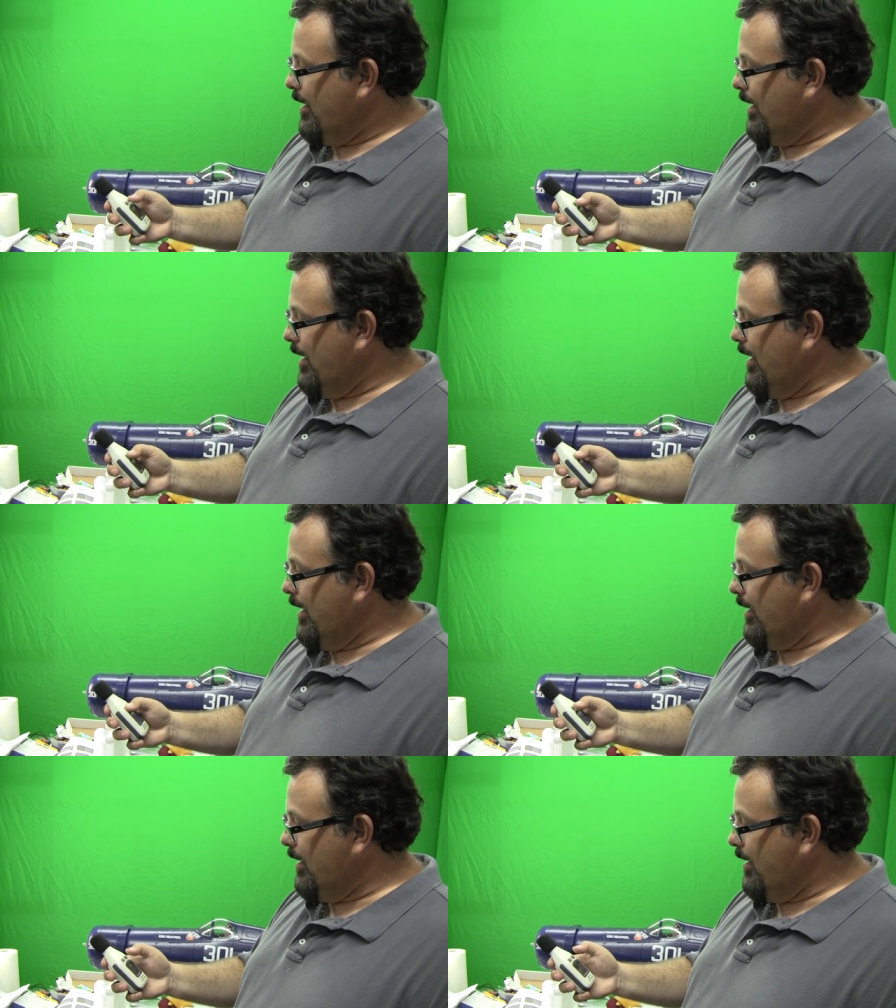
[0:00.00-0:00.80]

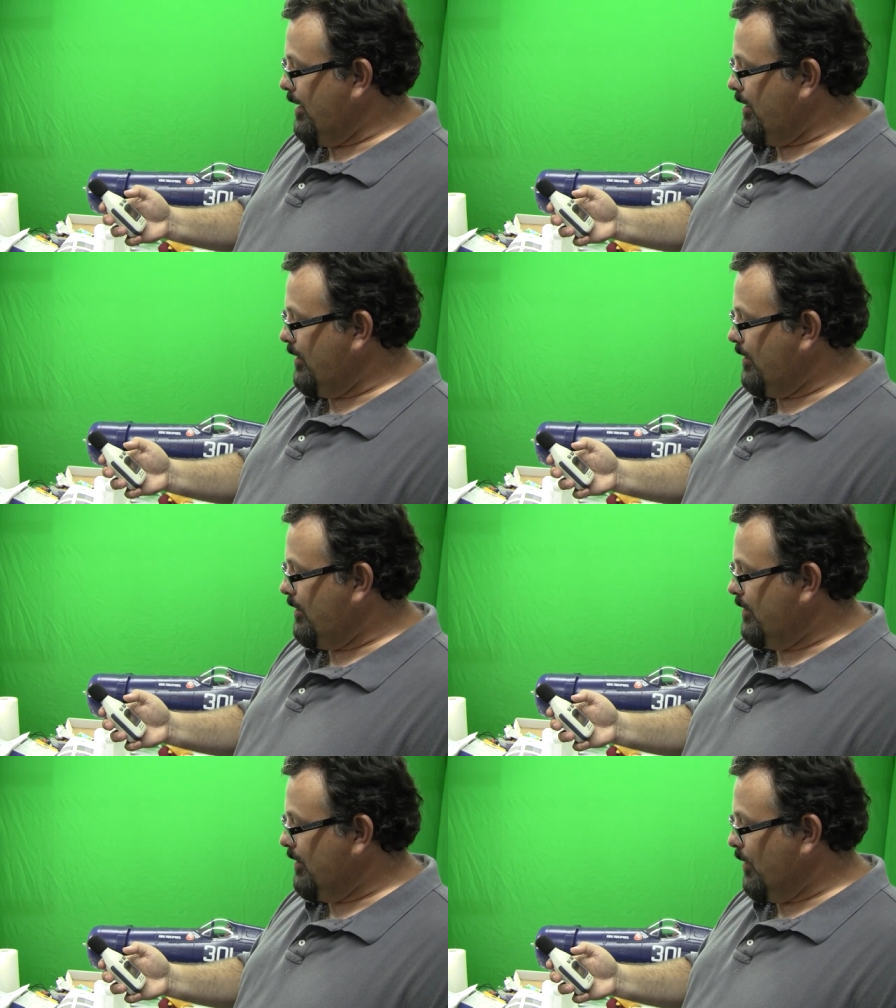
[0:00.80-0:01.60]
and uh,
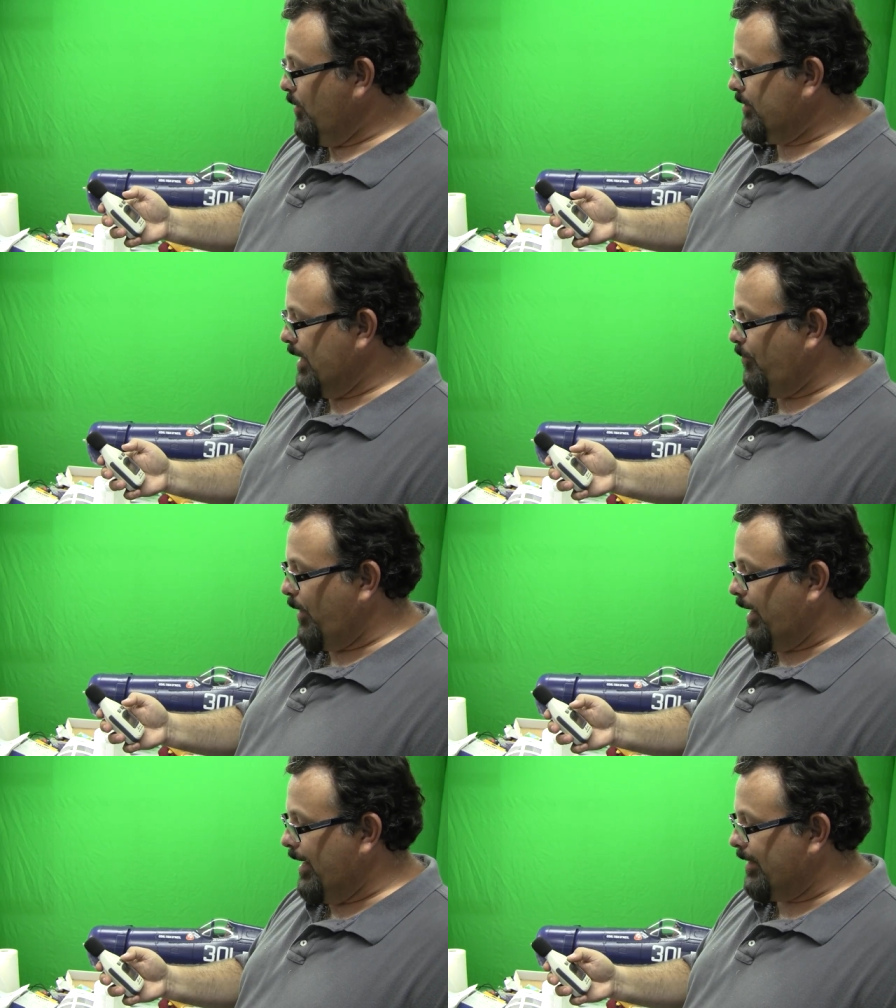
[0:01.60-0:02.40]
we'll see if
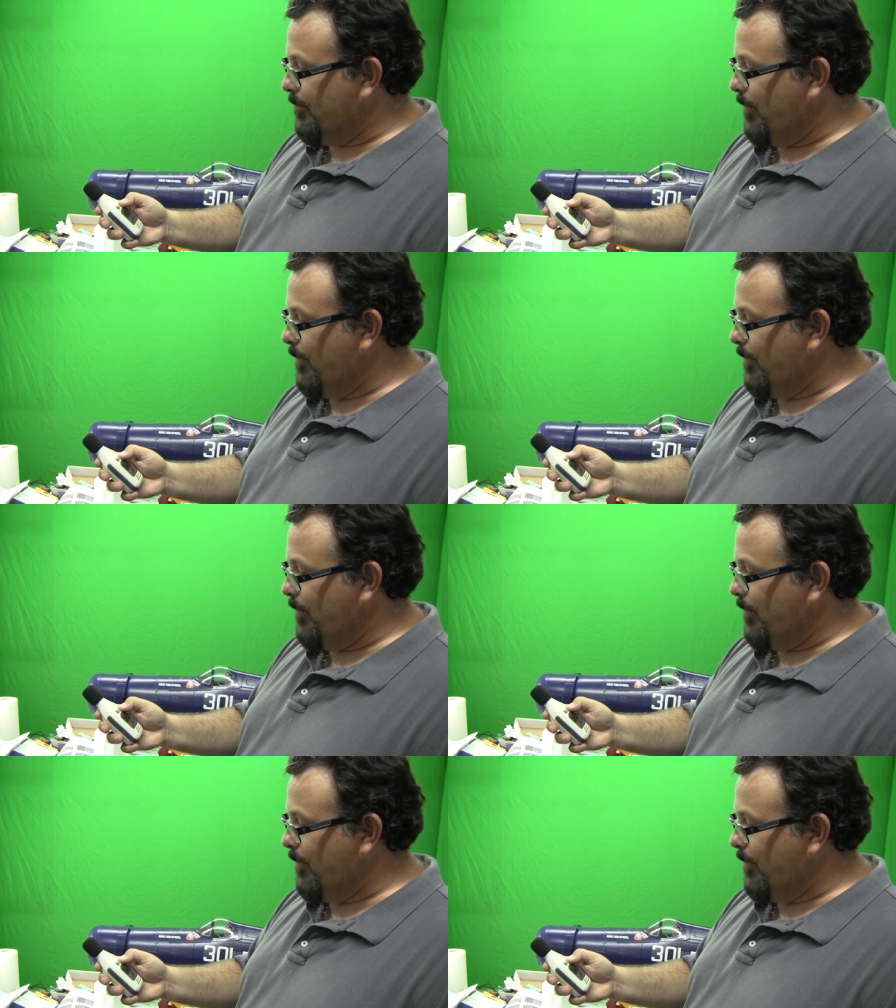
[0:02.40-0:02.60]
we can get the